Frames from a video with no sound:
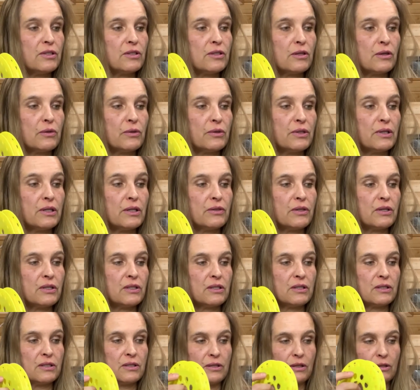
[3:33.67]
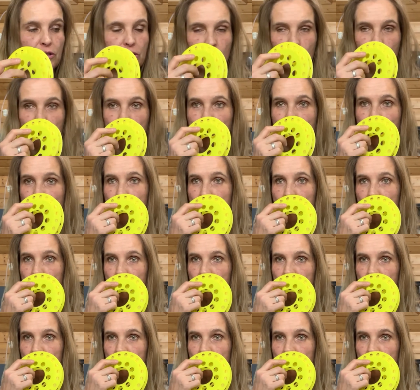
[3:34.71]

So here, this is the sweet lemon.